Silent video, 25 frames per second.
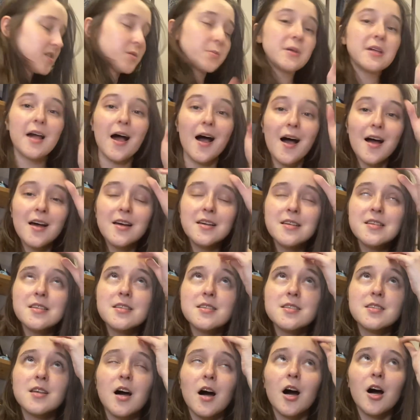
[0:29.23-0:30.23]

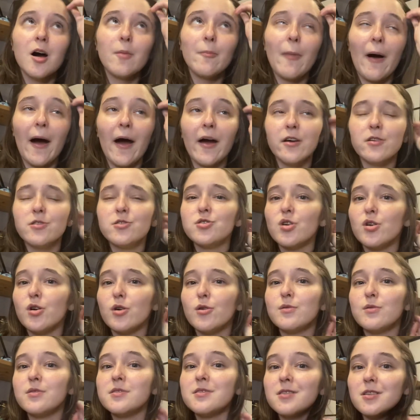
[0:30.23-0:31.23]
because I
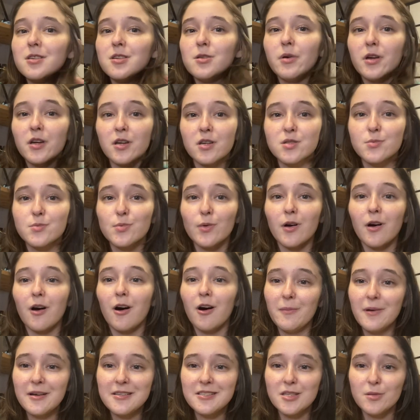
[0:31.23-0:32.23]
chose the biggest book
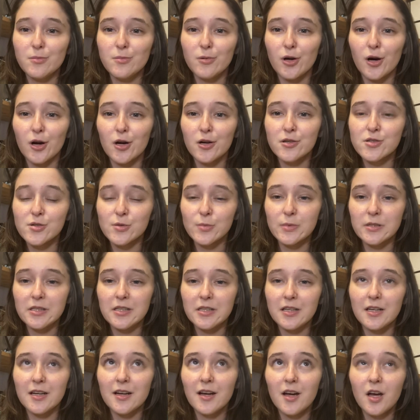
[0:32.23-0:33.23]
on my TBR to
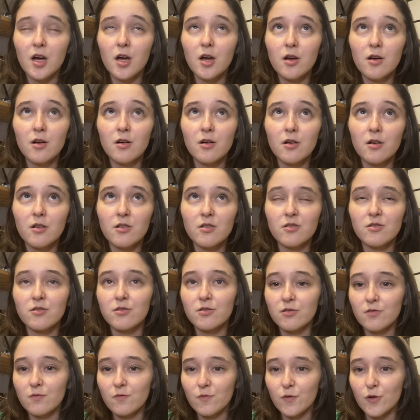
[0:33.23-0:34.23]
read
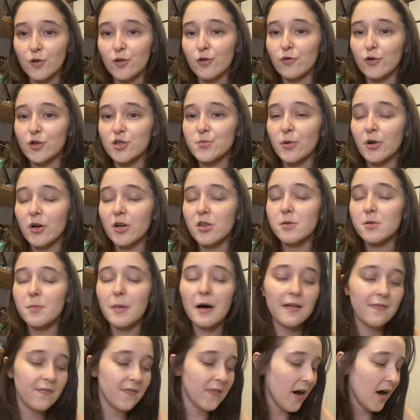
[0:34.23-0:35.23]
for the first book of the
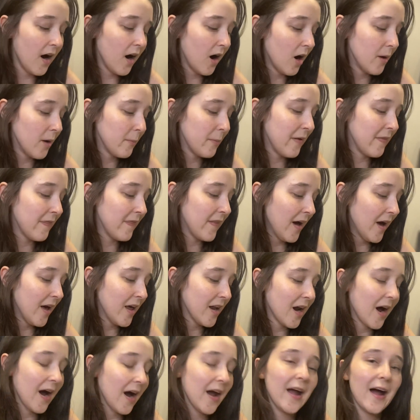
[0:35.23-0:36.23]
month, and
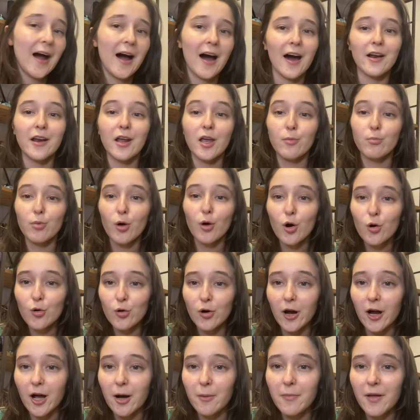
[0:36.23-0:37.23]
then I had a
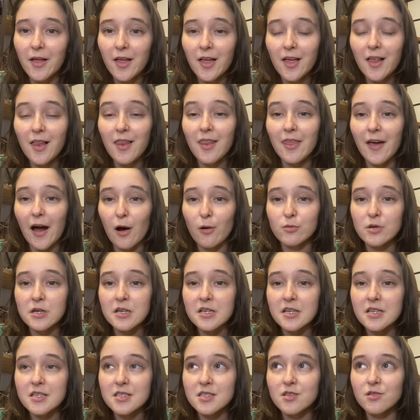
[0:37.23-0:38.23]
program that
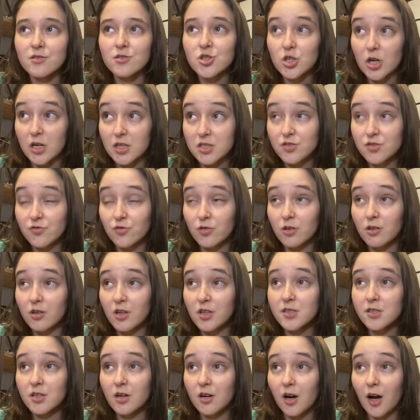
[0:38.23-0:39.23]
was stressful
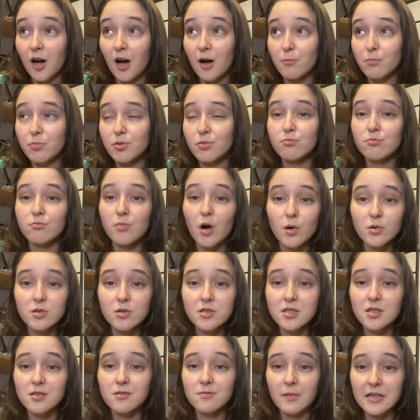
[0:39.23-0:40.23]
and took up
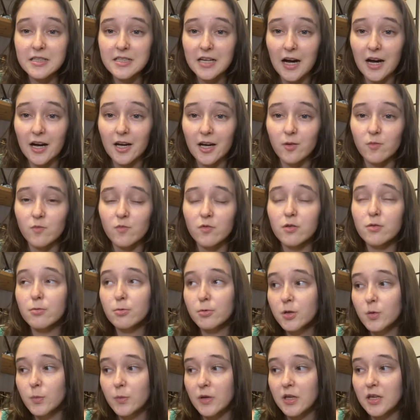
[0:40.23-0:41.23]
most of my time for
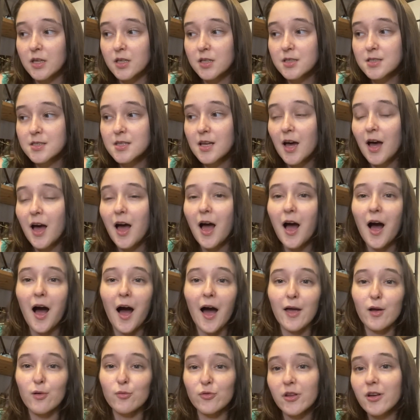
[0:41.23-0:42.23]
3 weeks,
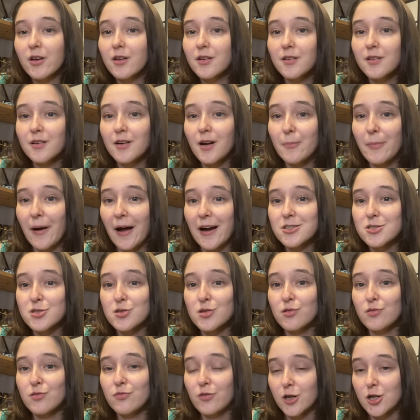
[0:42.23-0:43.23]
I only ended up
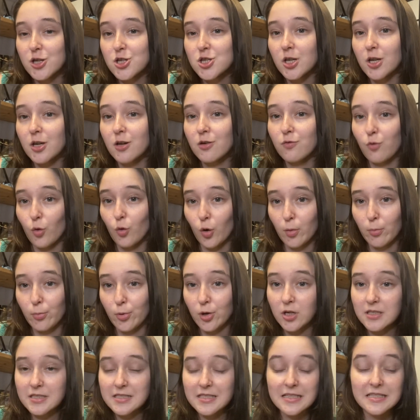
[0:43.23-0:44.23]
actually finishing 4
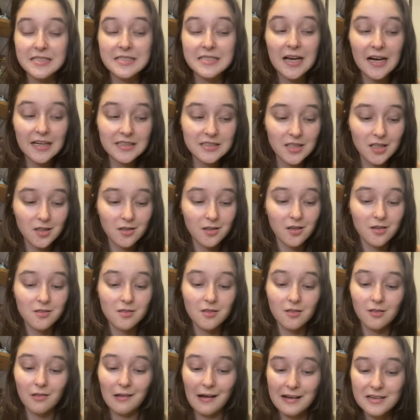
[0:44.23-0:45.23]
books. And technically,
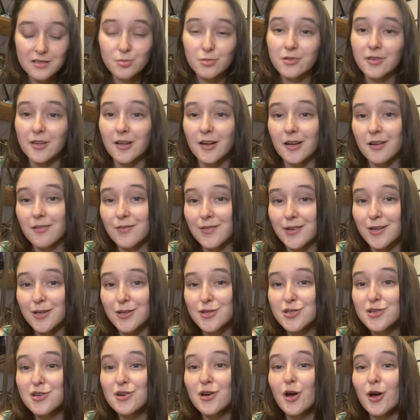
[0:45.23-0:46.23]
the last book that I
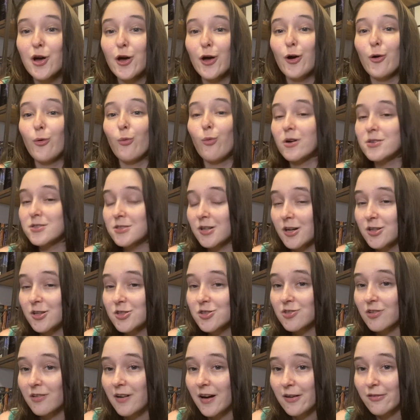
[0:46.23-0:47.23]
finished was on
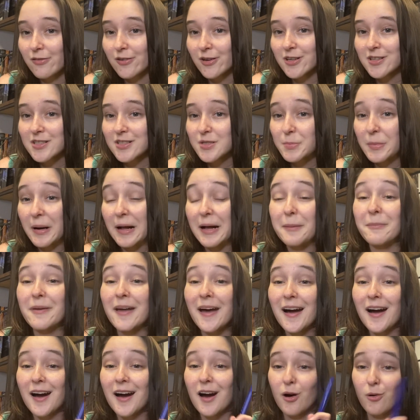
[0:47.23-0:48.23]
July 1st, but I'm
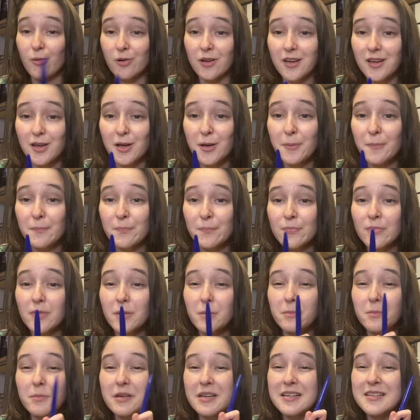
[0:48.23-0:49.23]
counting it
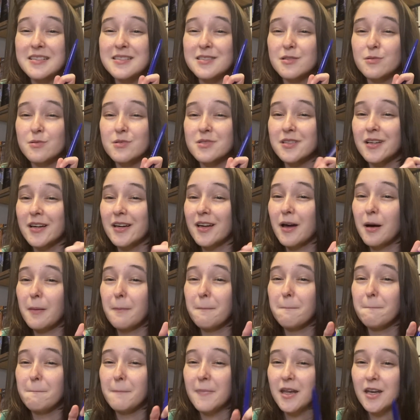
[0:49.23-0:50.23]
because it was like
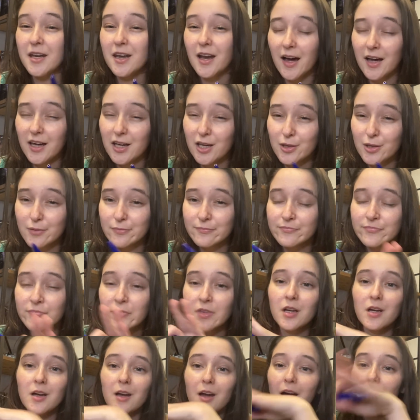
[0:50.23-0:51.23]
midnight.
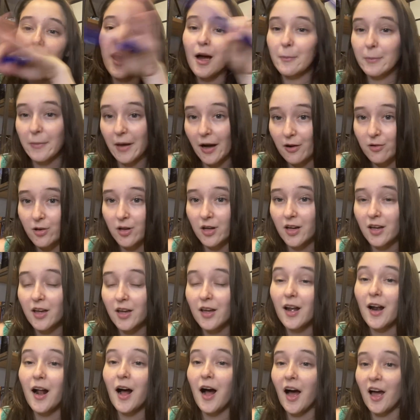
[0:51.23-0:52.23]
I'm counting
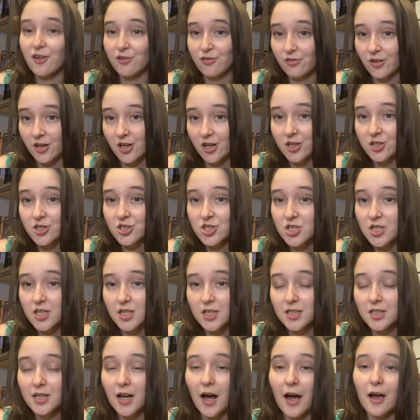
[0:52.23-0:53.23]
it. I finished
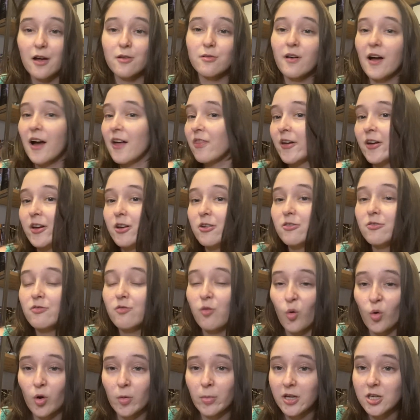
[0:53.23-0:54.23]
it. I had like
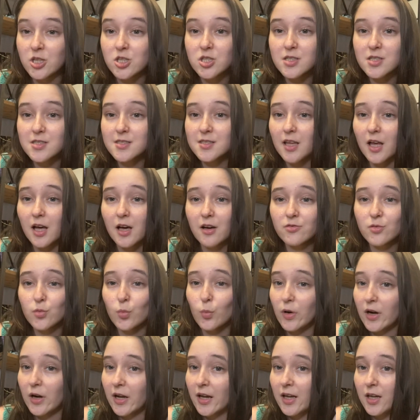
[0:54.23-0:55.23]
4 pages left
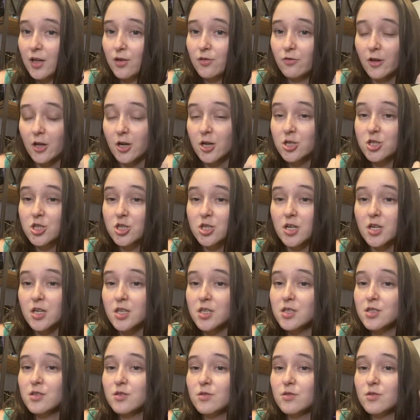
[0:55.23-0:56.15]
when I finished it